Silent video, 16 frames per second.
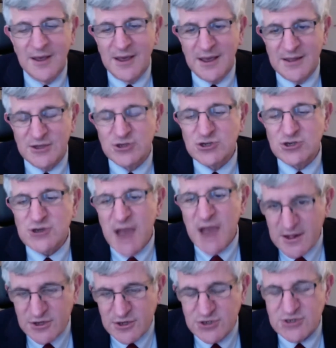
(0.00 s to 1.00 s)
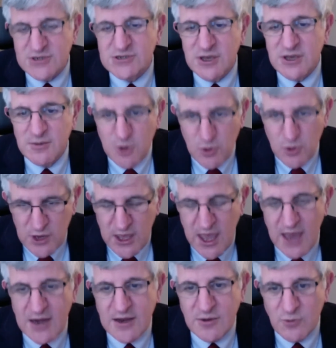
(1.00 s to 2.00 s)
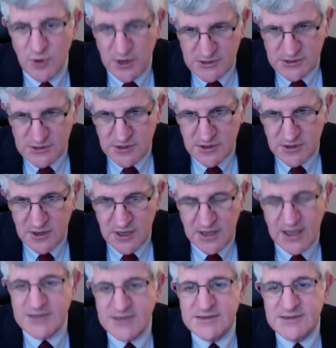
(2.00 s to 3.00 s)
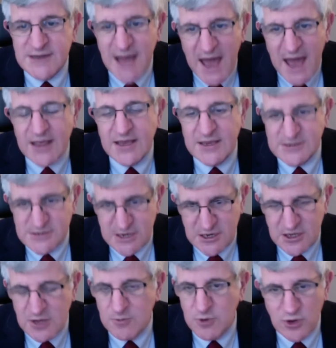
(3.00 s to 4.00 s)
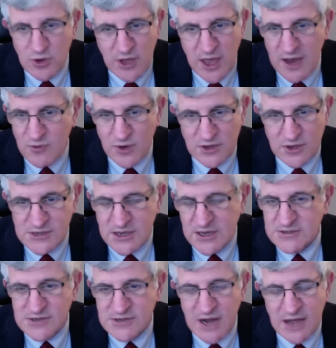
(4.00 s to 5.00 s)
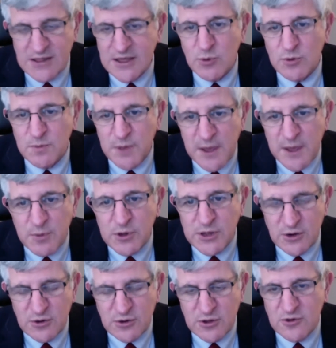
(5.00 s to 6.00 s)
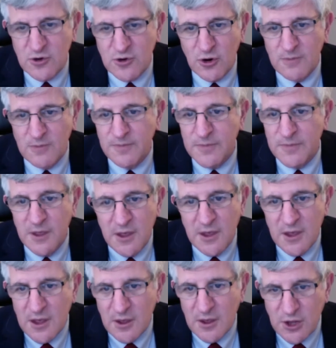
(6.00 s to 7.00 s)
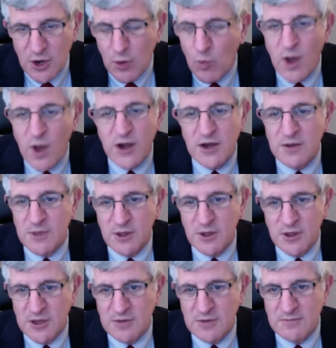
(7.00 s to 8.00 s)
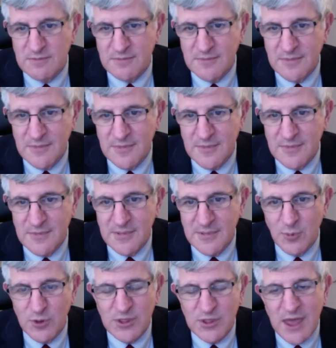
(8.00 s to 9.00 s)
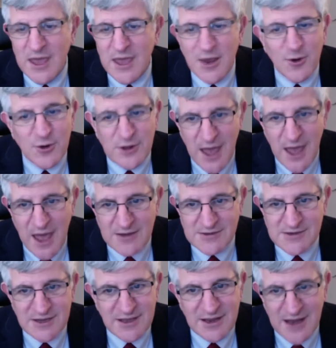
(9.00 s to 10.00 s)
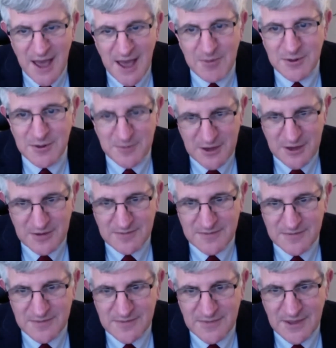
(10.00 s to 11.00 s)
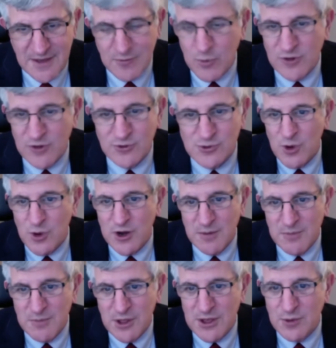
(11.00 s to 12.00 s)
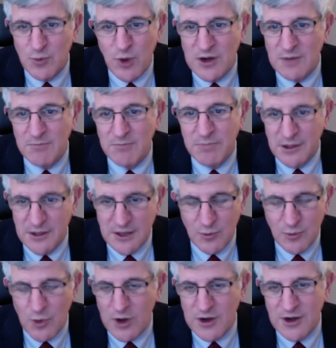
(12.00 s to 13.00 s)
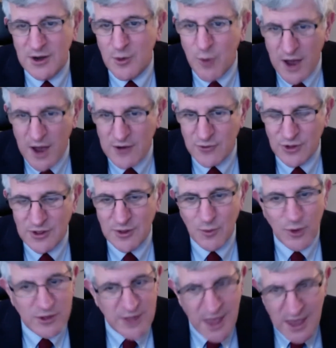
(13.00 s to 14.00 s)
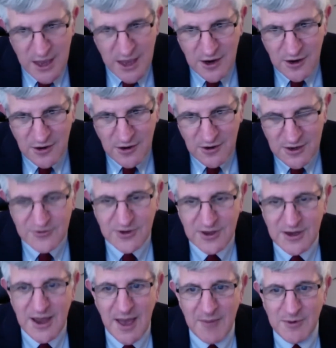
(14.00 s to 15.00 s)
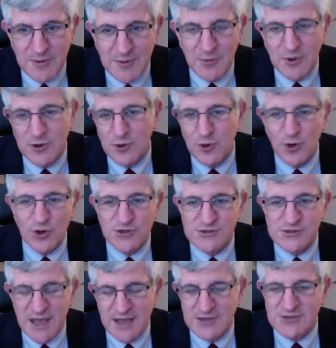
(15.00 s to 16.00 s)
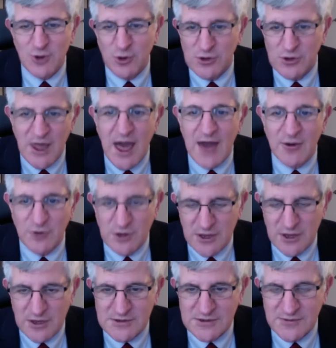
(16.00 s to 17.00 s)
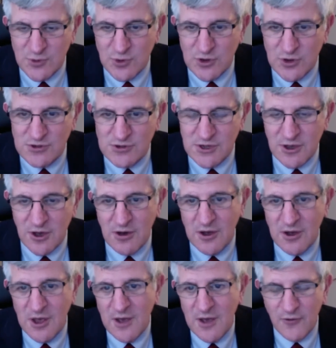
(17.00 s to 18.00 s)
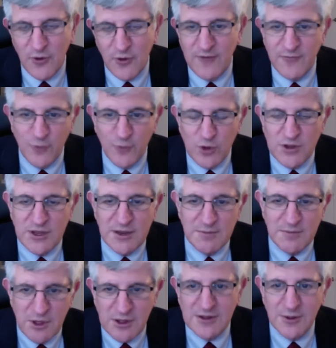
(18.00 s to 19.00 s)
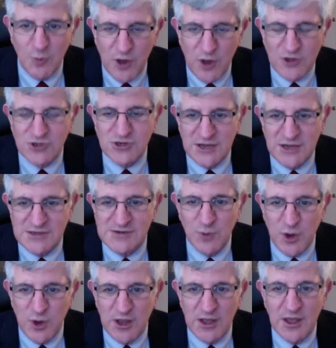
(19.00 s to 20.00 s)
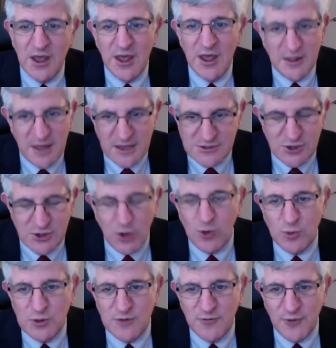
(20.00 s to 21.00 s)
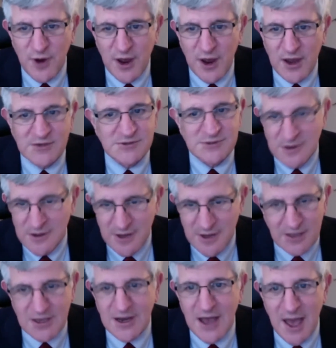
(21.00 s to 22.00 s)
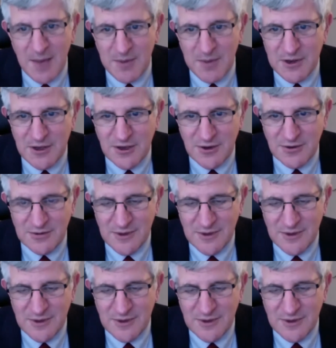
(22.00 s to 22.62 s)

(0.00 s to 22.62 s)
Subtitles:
the challenge is communicating risk. It's not easy to communicate risk. It isn't. I think when people hear the term, you know, 1 in a million, what they hear in that is it can happen to me. Whether it's in a million, 1 in a billion, 1 in a quadrillion, what they hear is it can happen to me. When New York State sold lottery tickets a few years ago for a 14 million to 1 chance of winning, they sold it with the phrase, it can happen to you.